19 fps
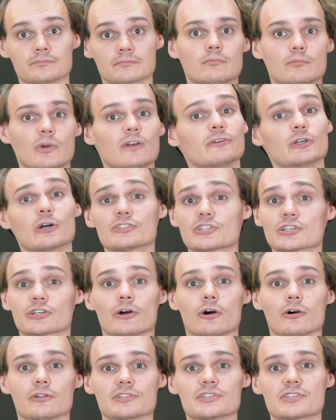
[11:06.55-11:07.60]
Moving on to
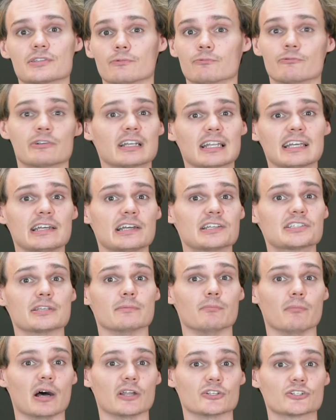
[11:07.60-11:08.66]
cons, there really isn't
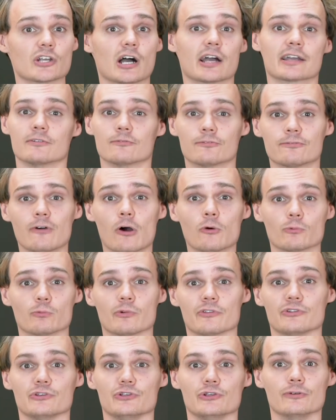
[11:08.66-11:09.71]
much I can fault with
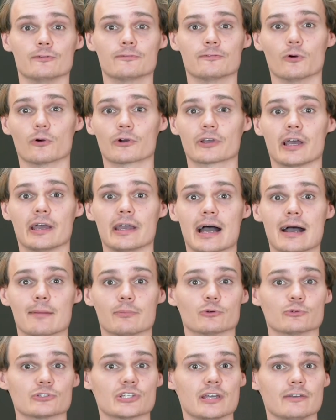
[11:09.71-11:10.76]
a new 4K
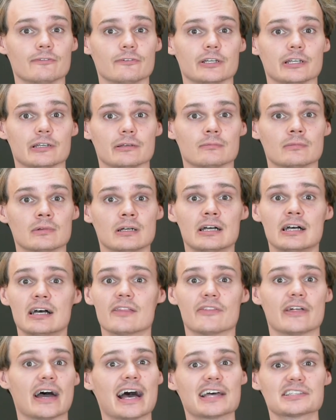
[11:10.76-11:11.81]
Apple TV.
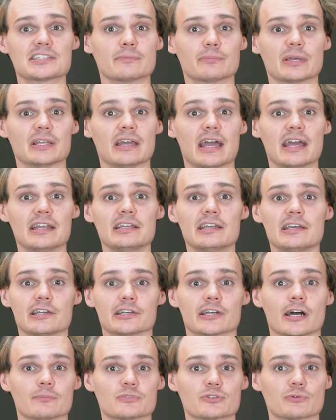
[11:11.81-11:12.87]
There hasn't been any
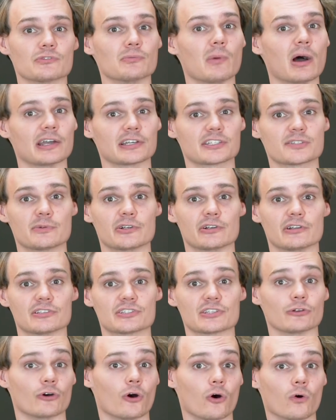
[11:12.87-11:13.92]
hiccups with my experience
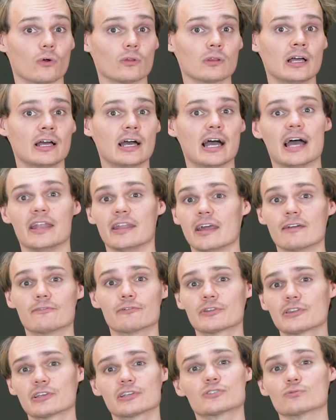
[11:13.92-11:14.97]
at all, and
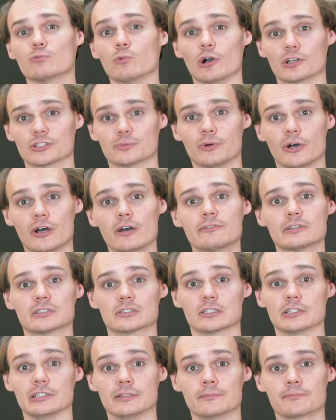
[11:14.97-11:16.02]
everything has worked
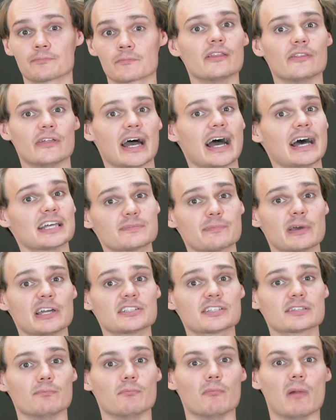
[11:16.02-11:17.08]
perfectly. There has been
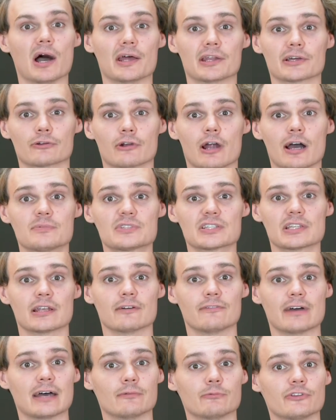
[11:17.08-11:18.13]
some minor gripes that I've
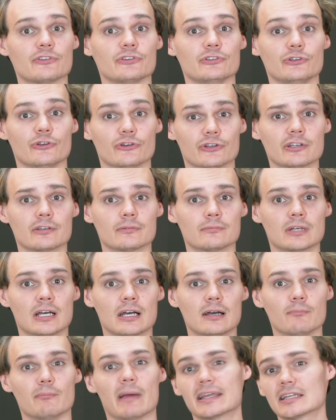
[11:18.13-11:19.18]
had with the unit,
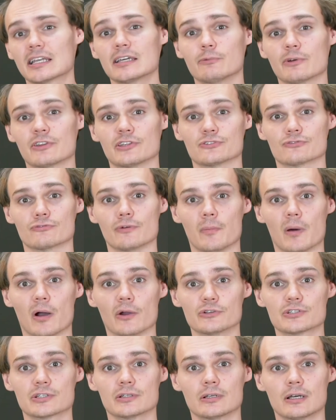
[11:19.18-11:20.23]
mainly with its
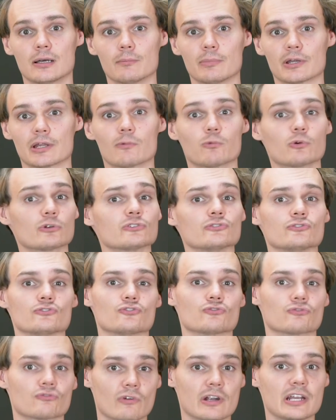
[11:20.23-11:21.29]
remote, but I wouldn't
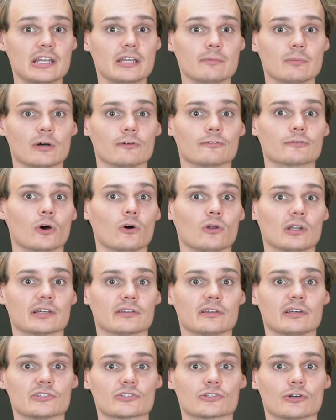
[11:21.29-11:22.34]
dream of calling
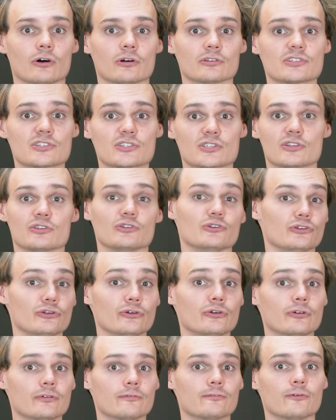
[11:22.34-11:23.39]
these cons to the
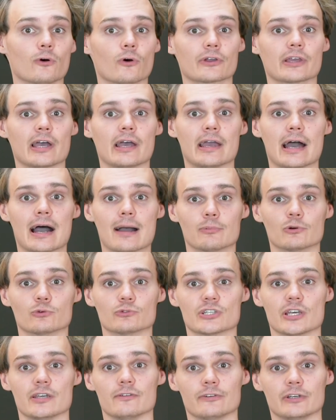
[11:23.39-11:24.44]
new 4K Apple
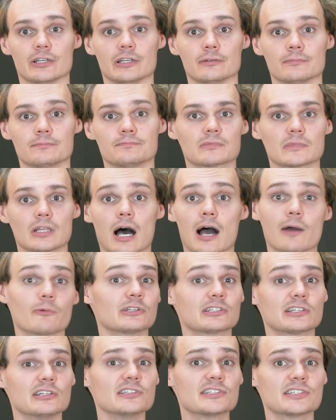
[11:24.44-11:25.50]
TV. I would
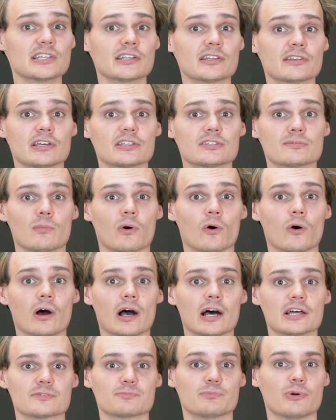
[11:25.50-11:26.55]
consider these more
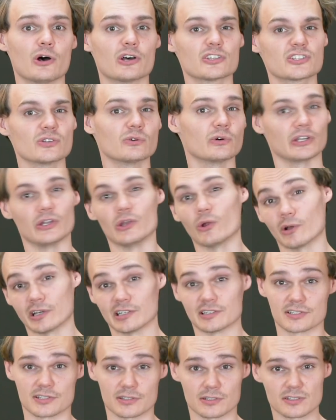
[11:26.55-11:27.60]
as personal
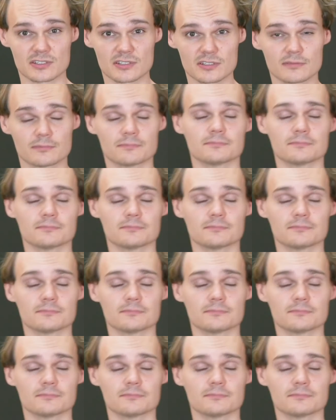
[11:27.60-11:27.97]
annoyances.